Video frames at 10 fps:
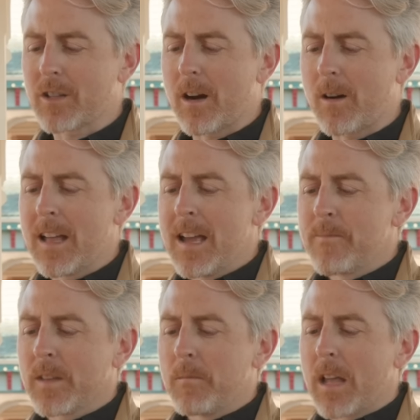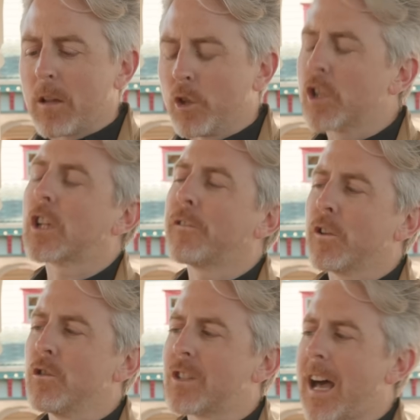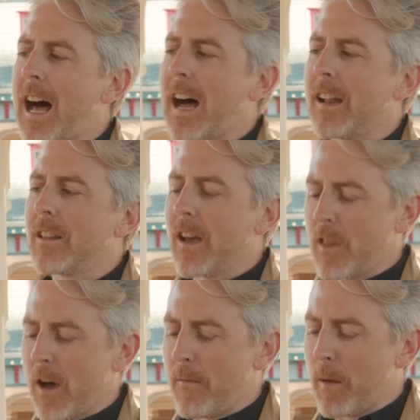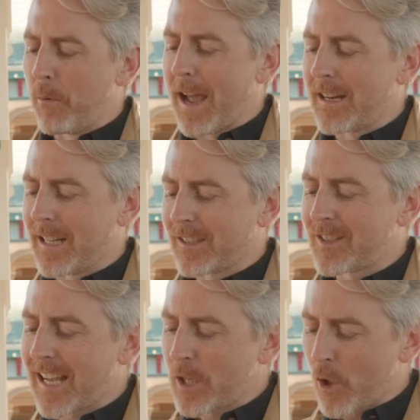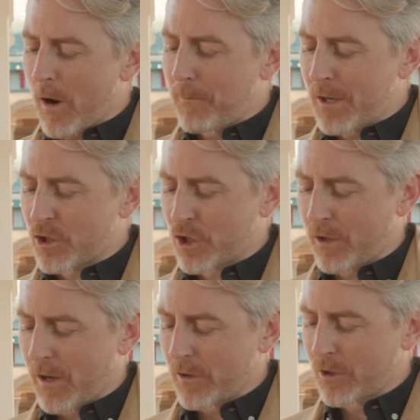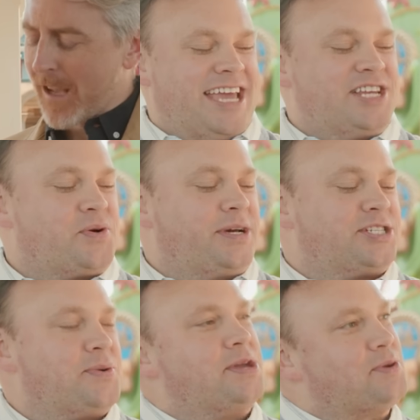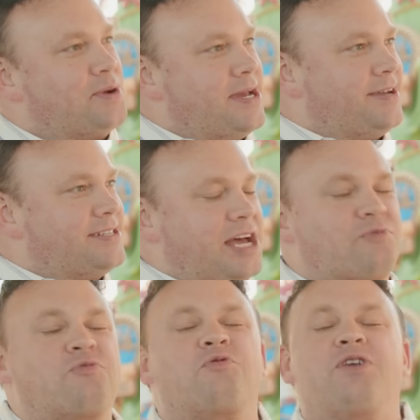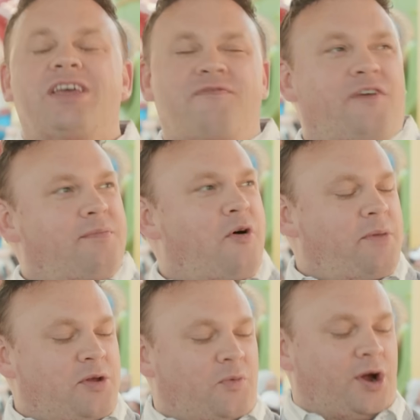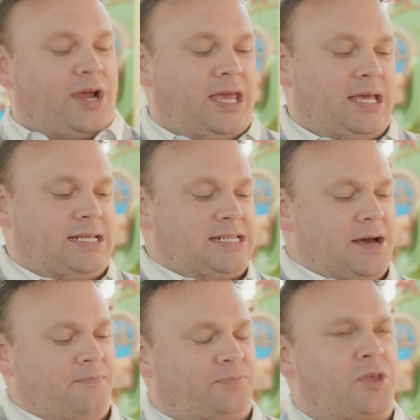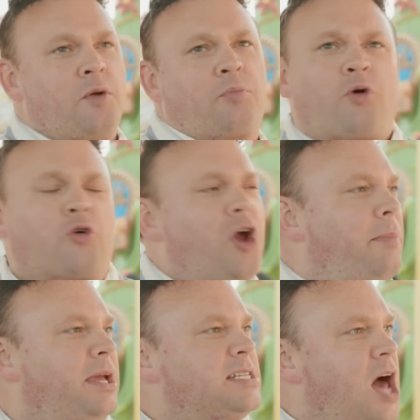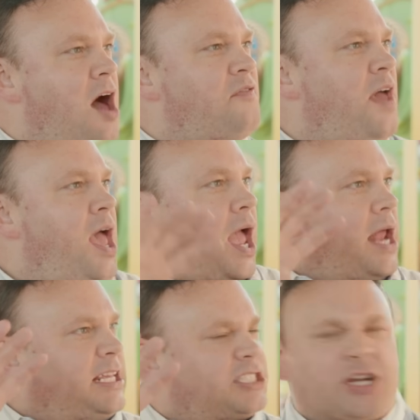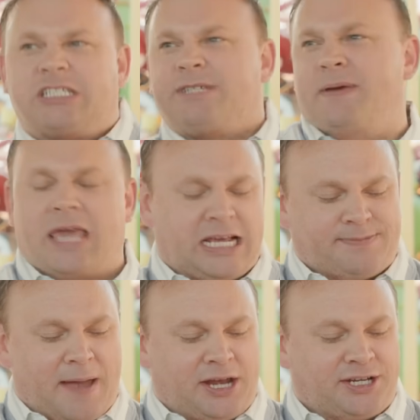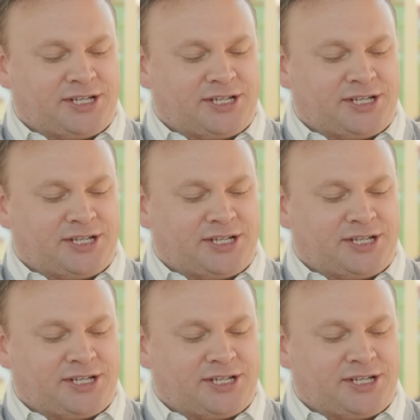so look confused on the branding. Senor Buzz Churros. In Toy Story 3, there's that really fun moment where his programming is off and he starts speaking Spanish,